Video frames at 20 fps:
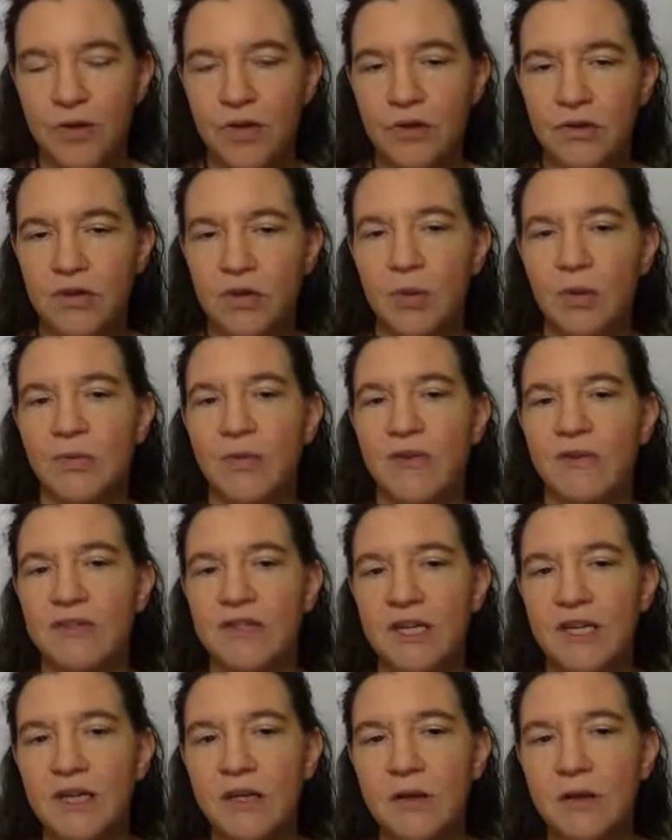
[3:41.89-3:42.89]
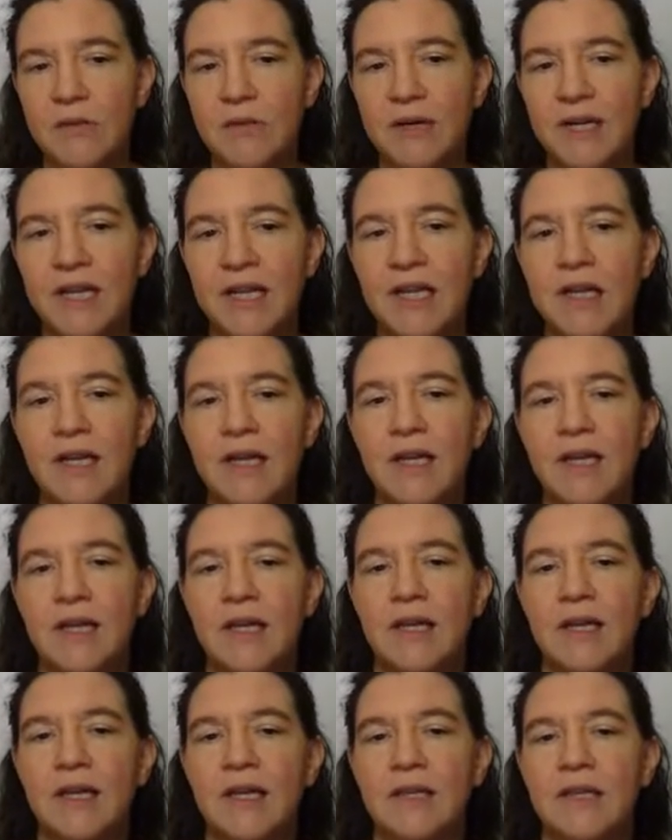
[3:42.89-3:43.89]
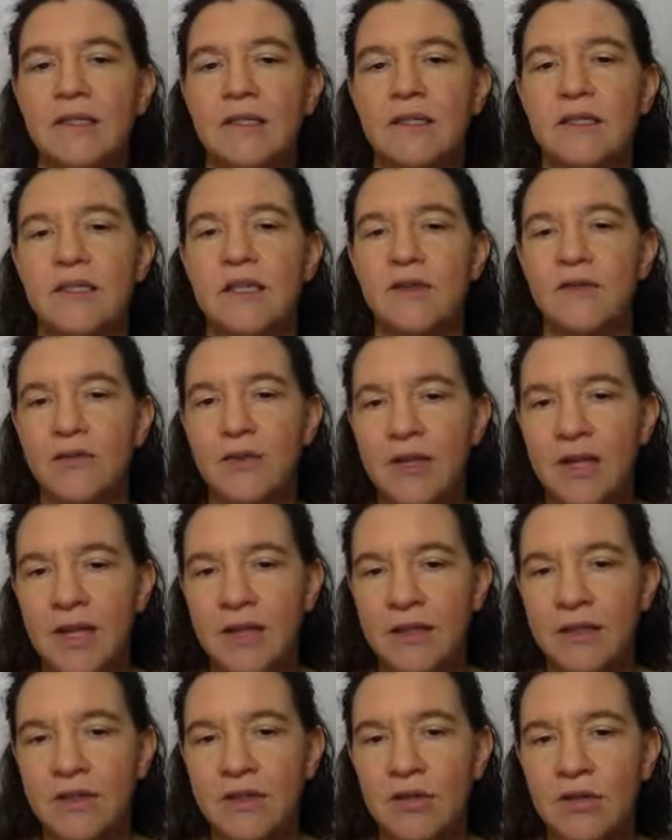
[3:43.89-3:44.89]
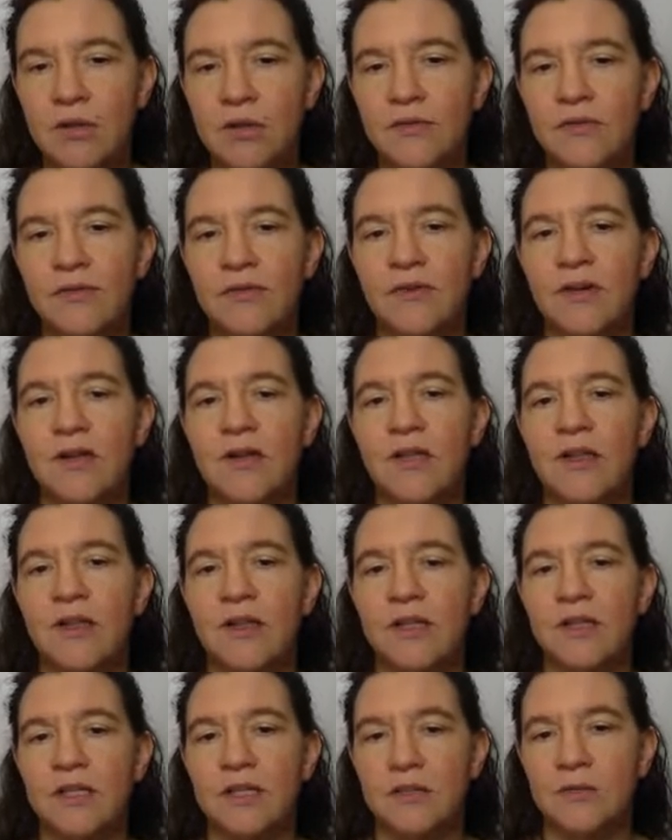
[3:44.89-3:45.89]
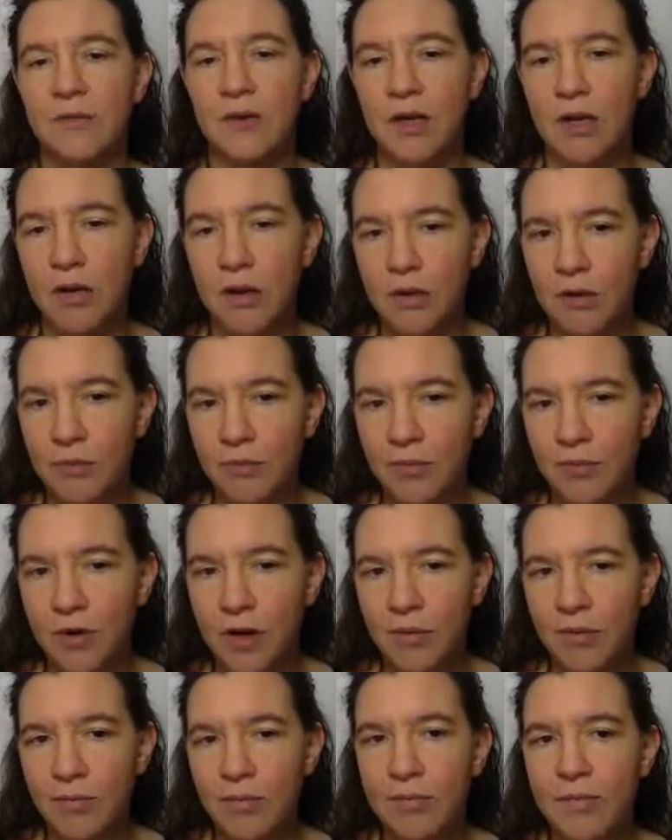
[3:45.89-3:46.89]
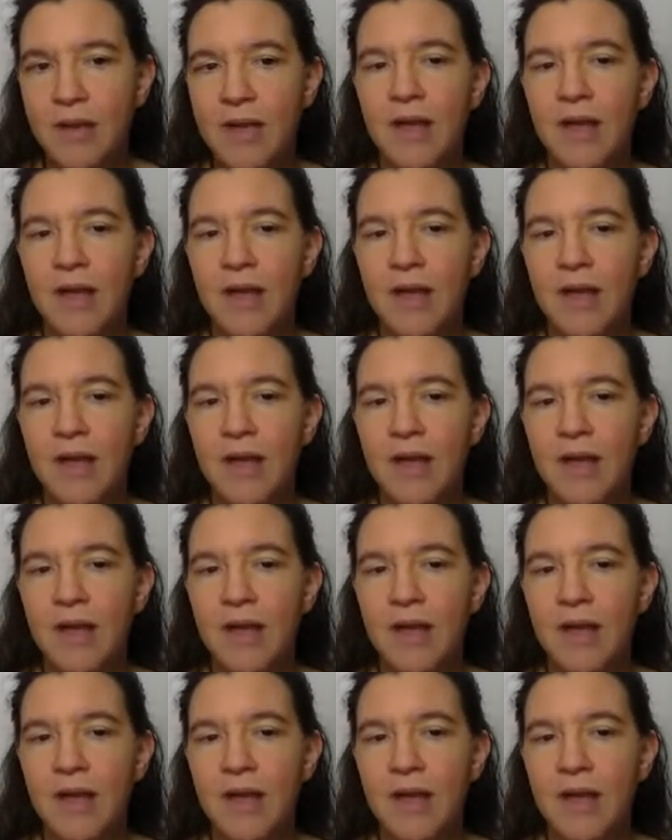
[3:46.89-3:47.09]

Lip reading: So what we've seen already is if you can solve the discrete log problem,